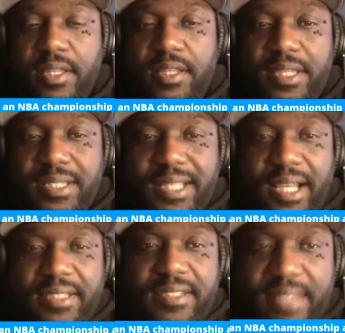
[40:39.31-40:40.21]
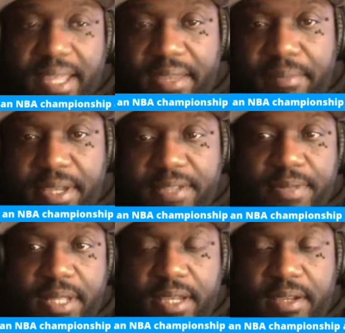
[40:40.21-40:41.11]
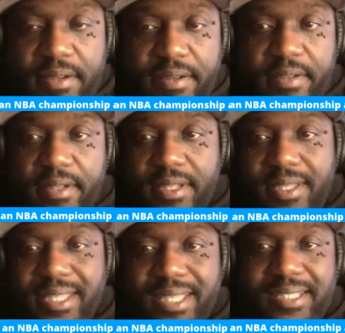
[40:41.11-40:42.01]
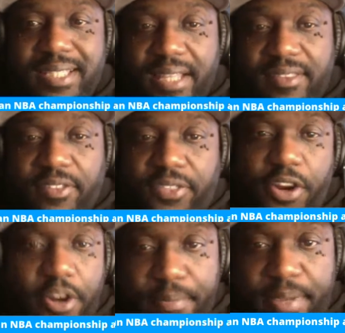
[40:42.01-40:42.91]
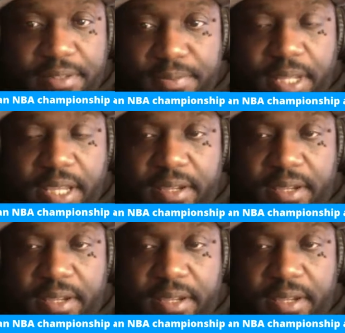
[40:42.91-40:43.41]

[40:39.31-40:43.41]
He's not the second best player. He's not the third best player.